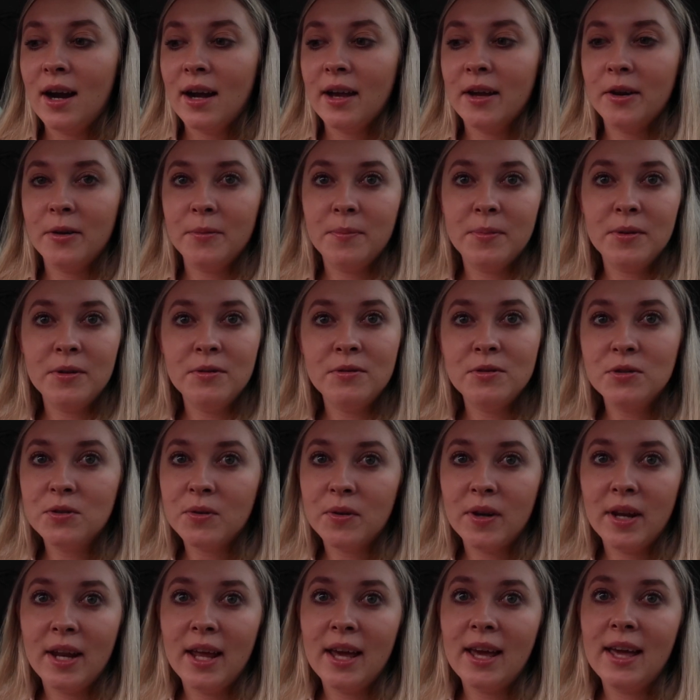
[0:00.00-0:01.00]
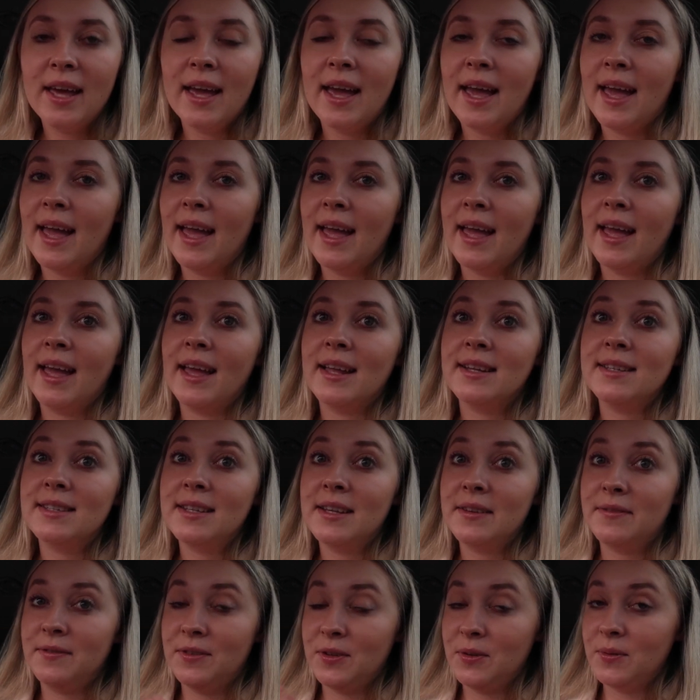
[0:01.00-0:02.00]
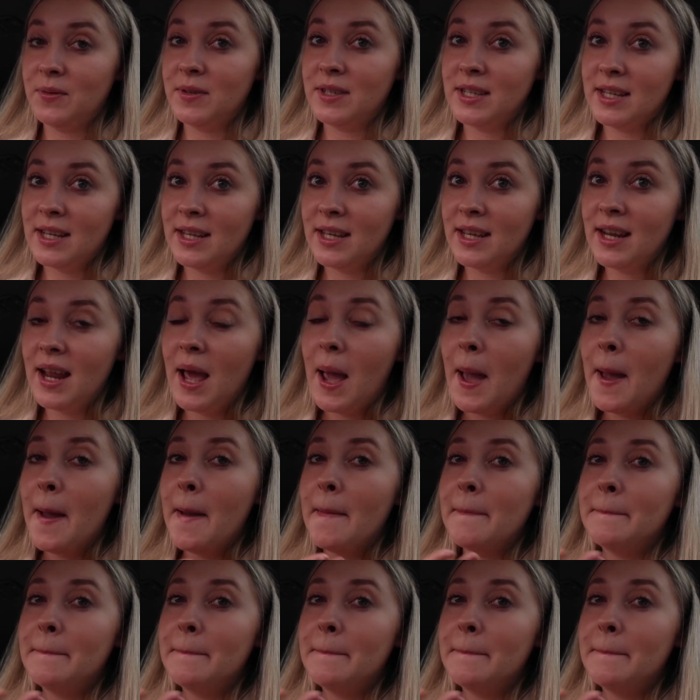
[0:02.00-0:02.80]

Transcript: I hope you enjoyed it, and if you did,